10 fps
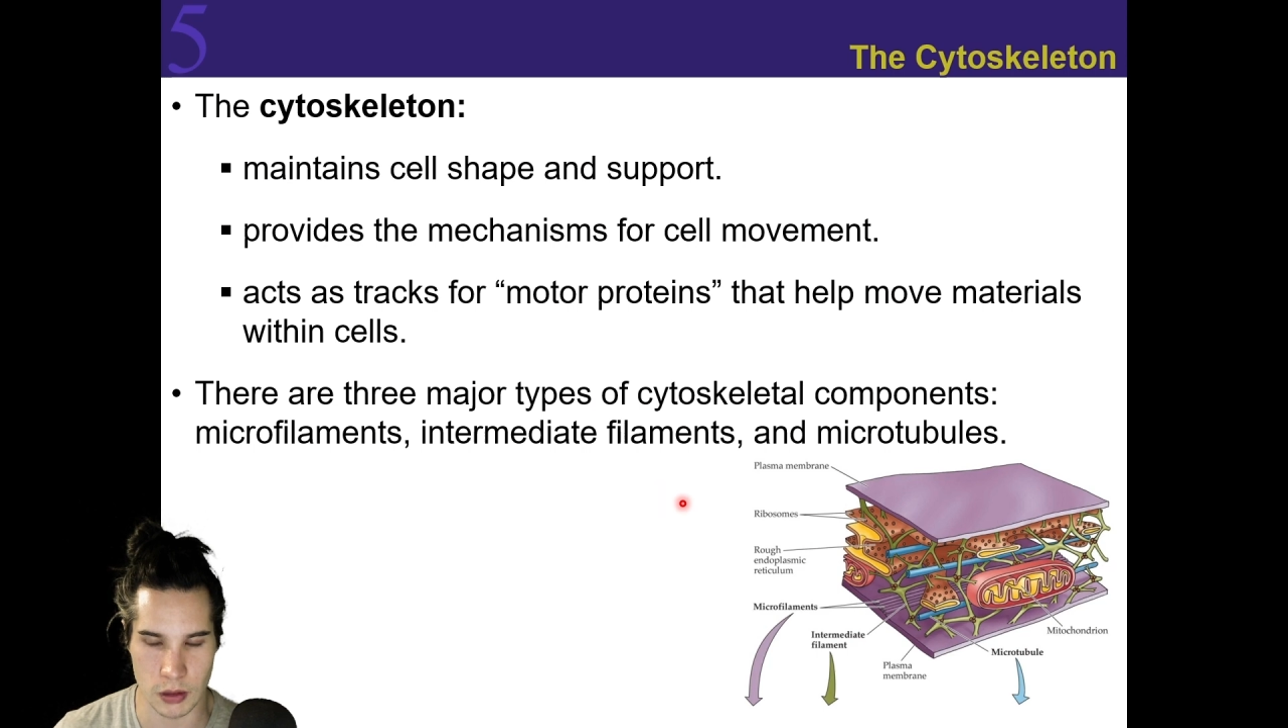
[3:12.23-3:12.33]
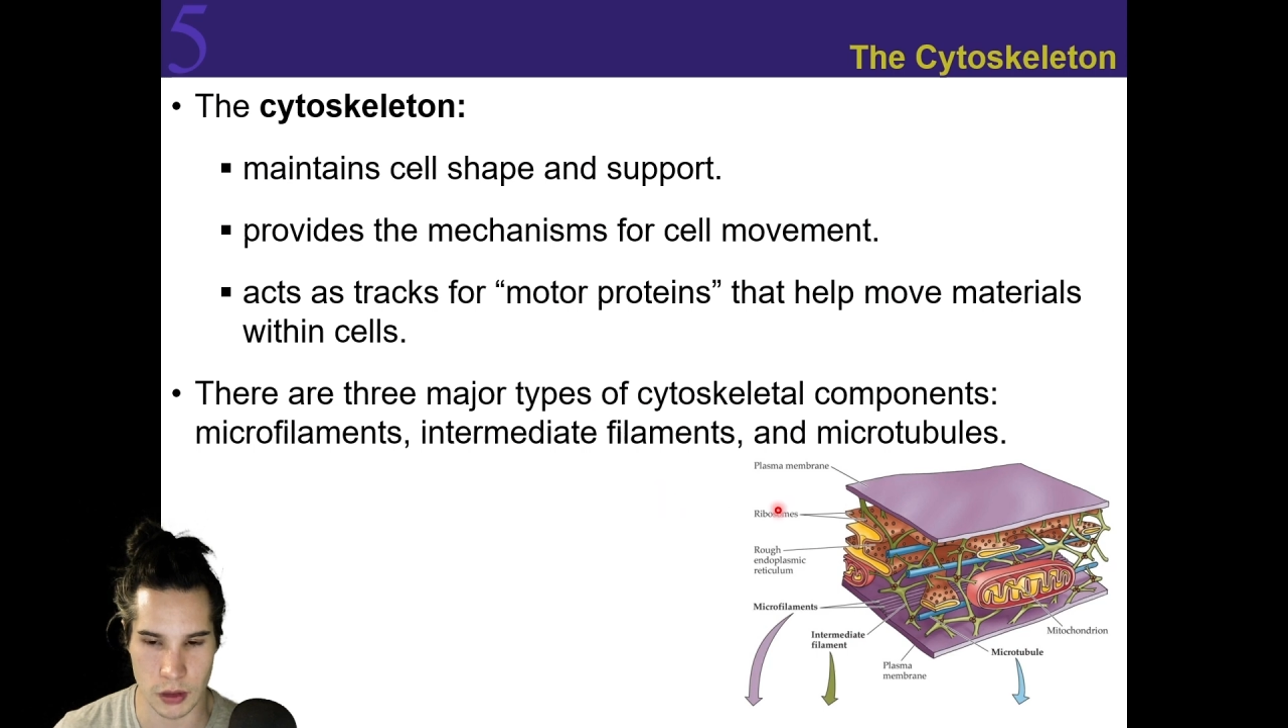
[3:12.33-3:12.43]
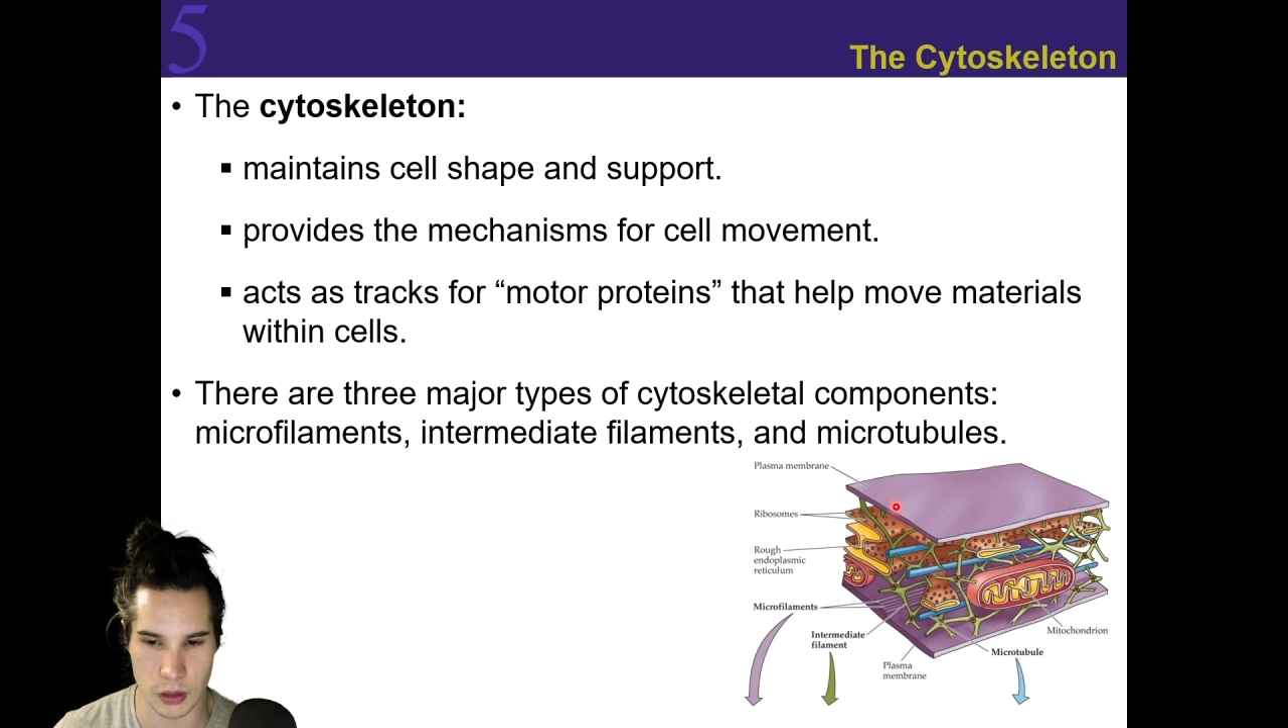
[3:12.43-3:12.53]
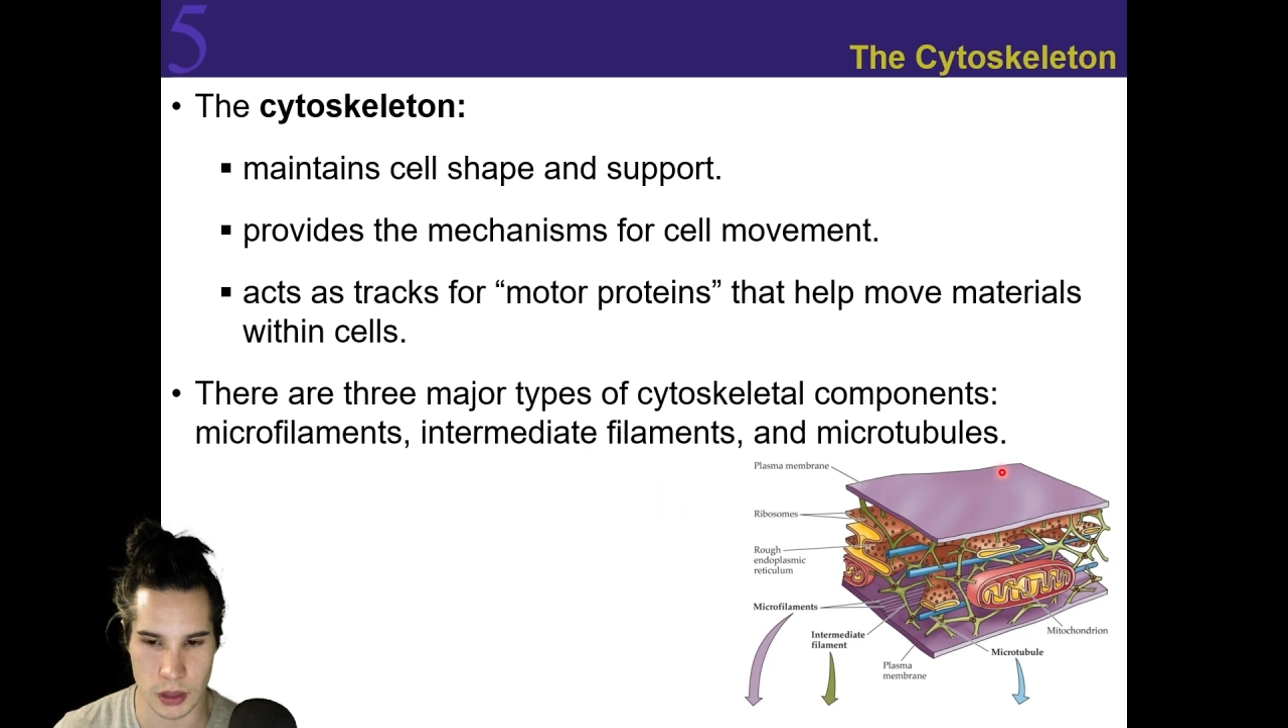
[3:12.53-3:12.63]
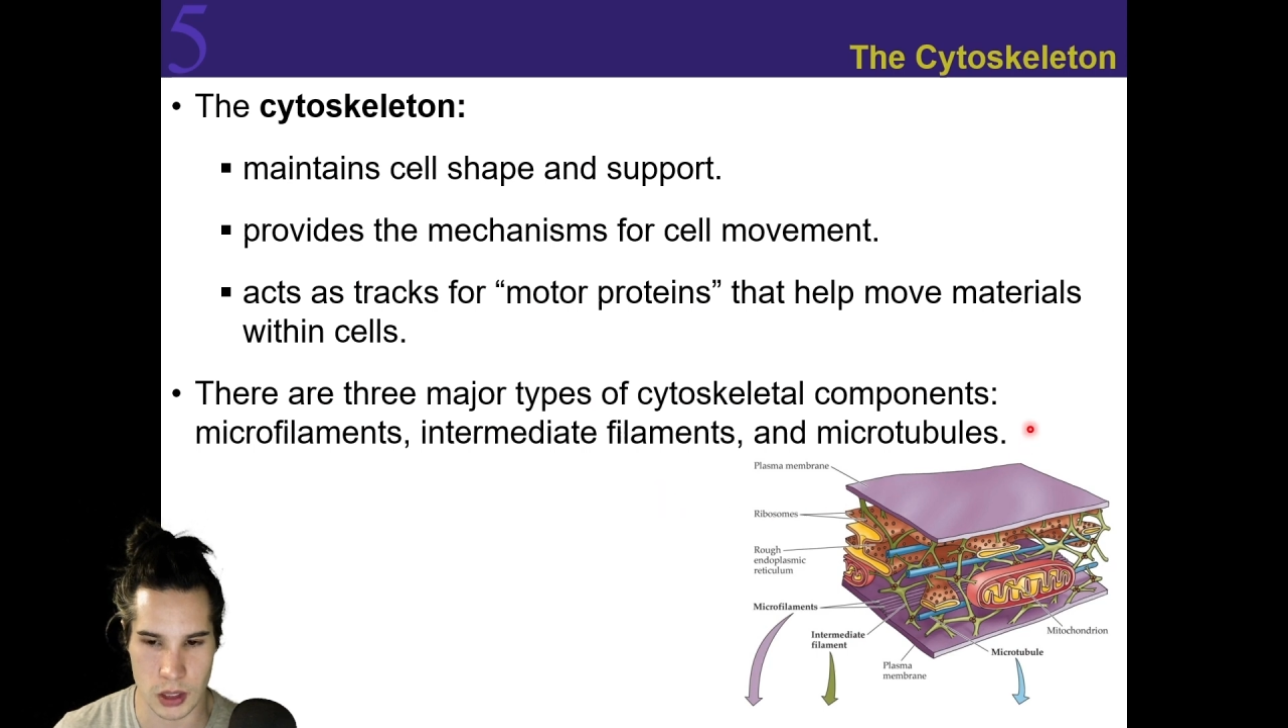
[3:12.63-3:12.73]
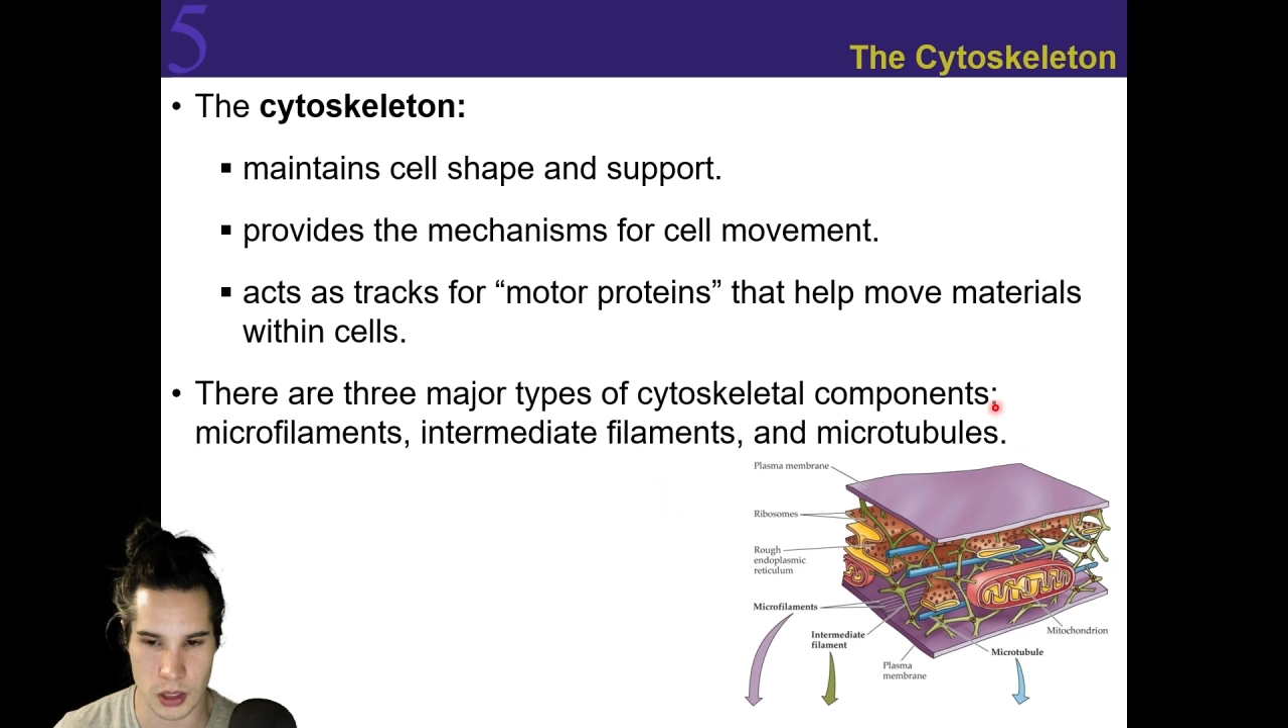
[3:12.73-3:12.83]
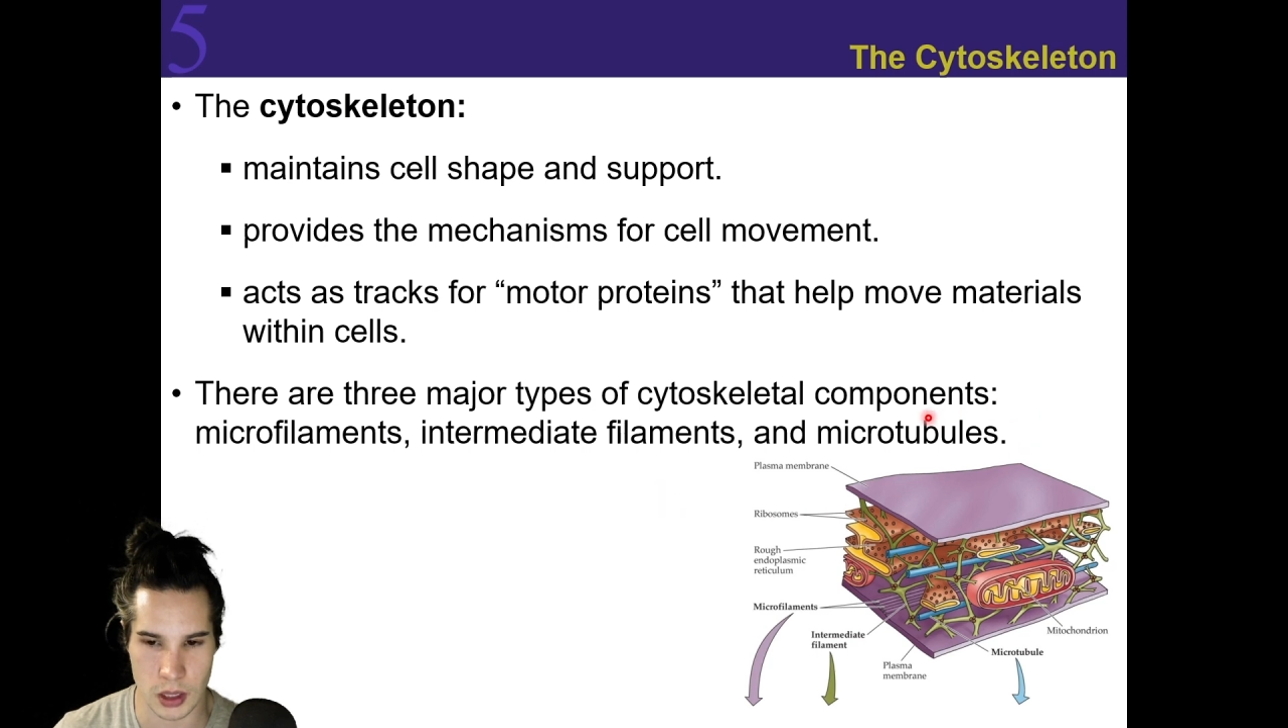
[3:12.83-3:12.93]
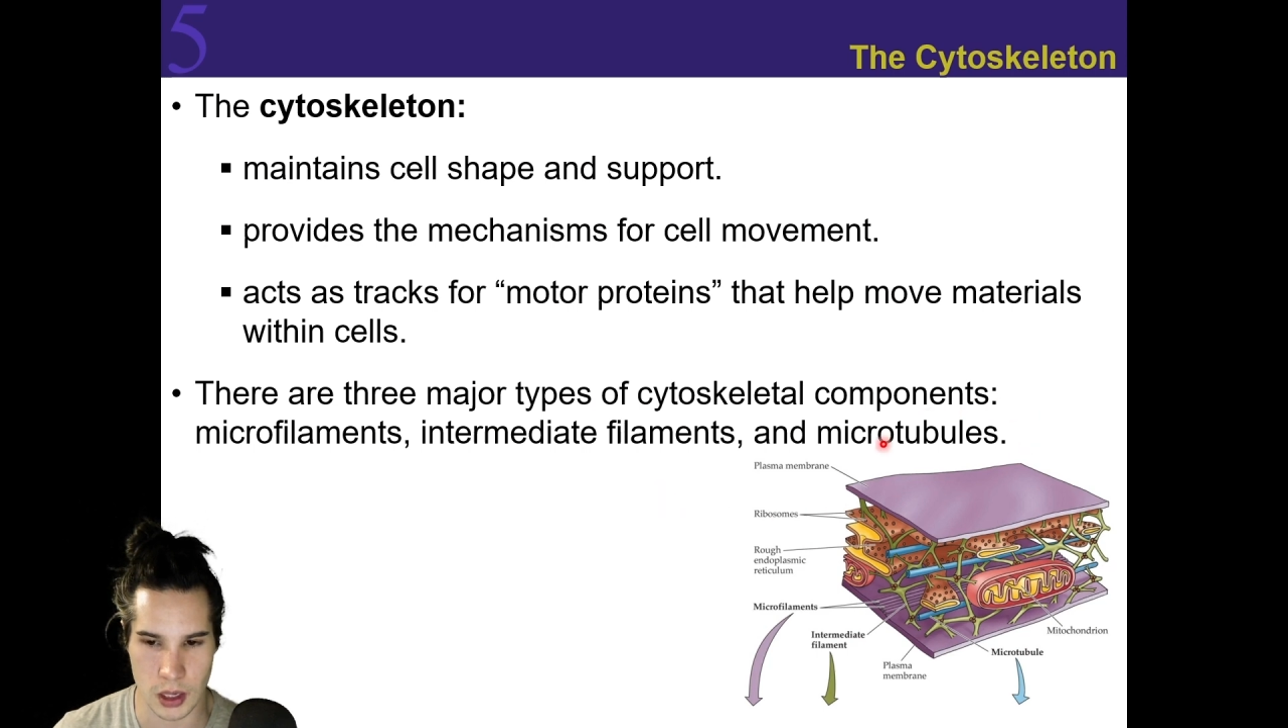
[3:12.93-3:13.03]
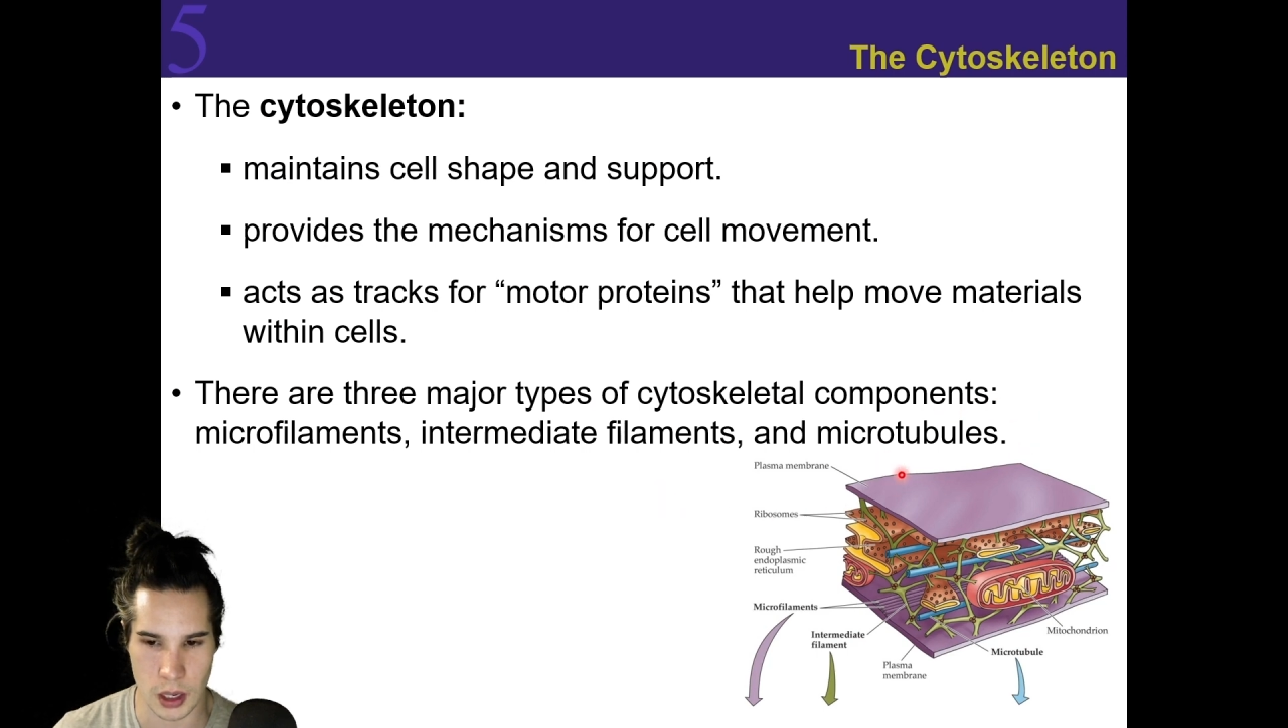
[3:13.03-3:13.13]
filaments,